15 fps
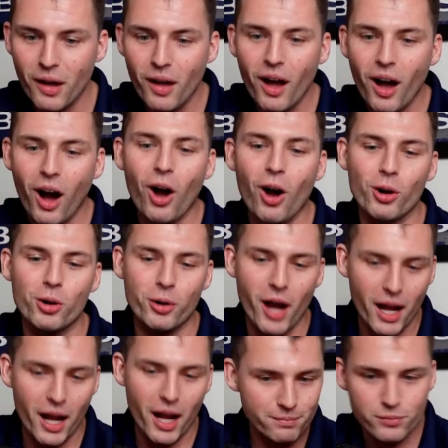Oh,
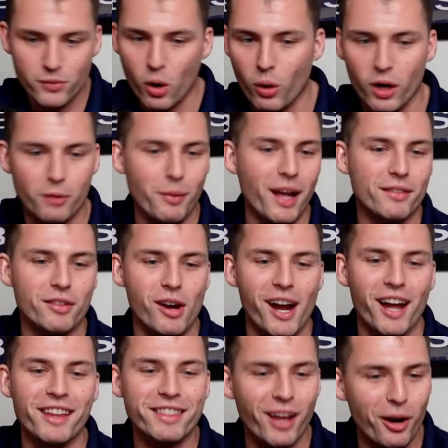Greg, no worries, man. Sorry. I
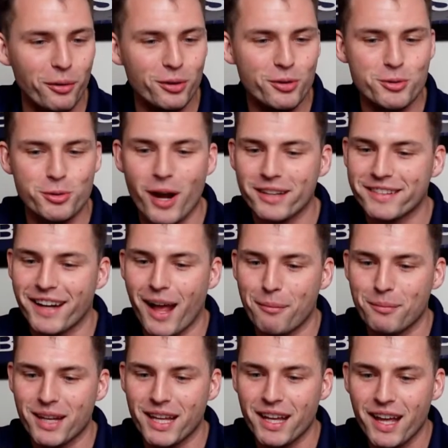thought it was directed at
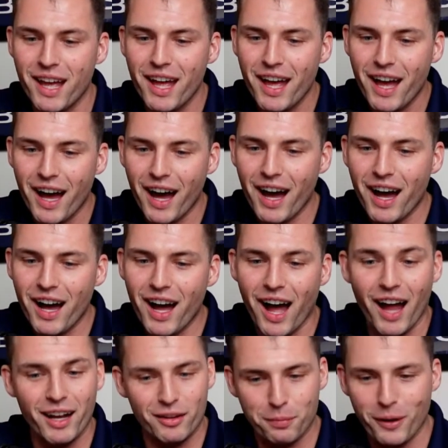me. Uh,
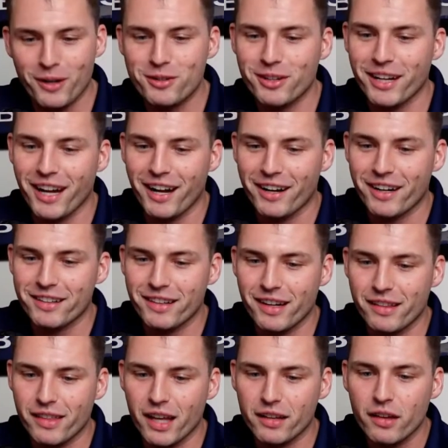I inspired you to get a haircut today.
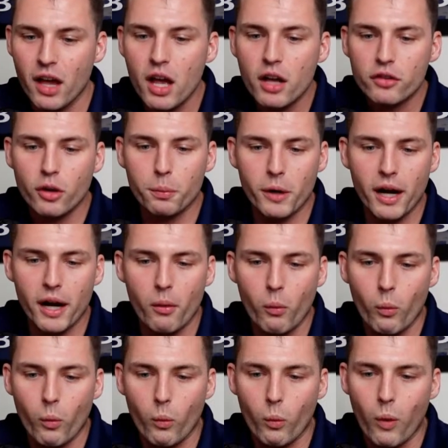Thanks. So,
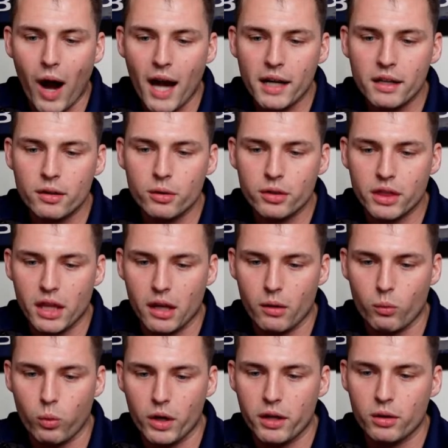Brandon, why do you think?
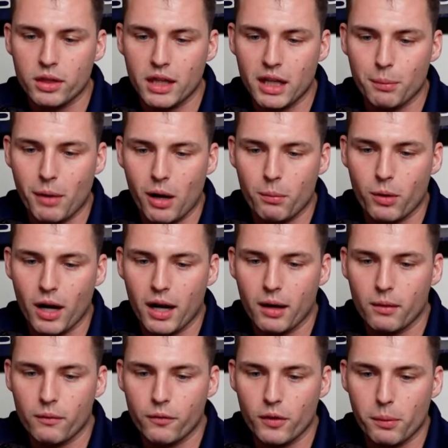What do you think about
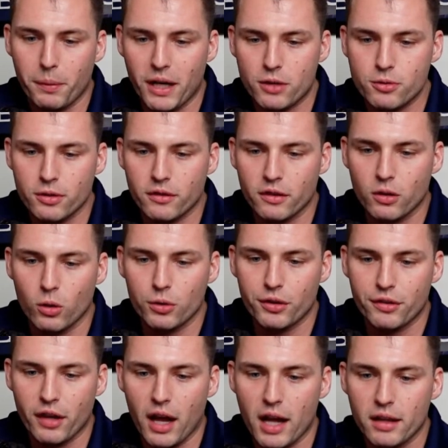Brian from the Patriots and
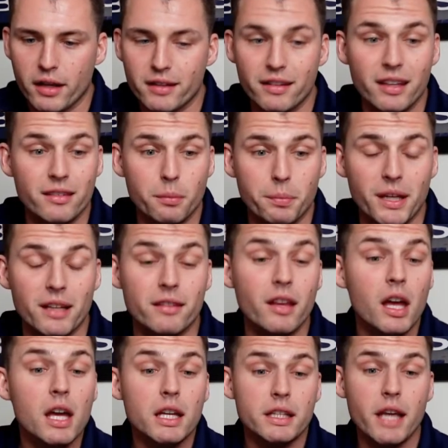Colts' highlights? He's a beast.
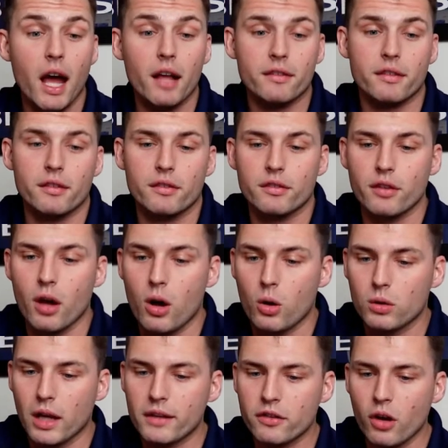Yes. So
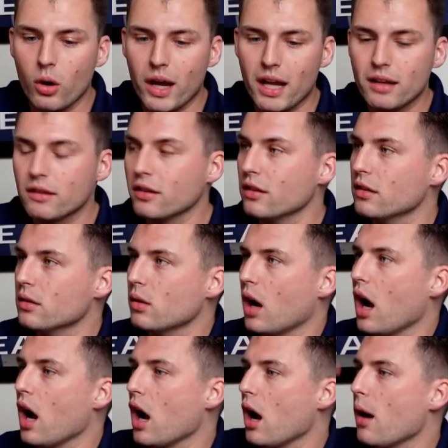let's go into
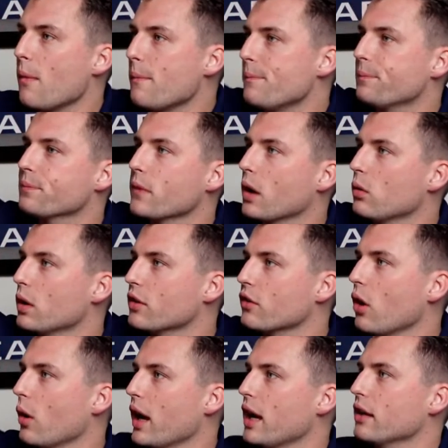um, let's
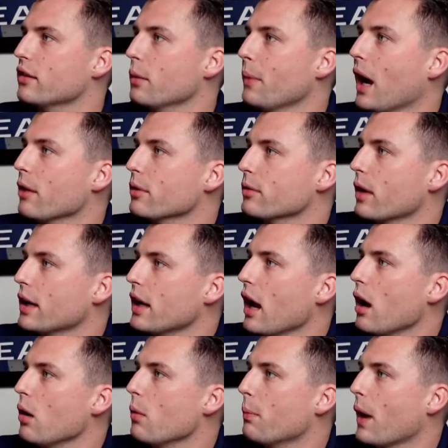go into Byron right
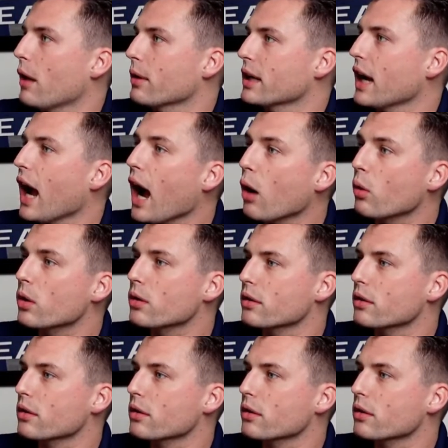now. Byron Cowart.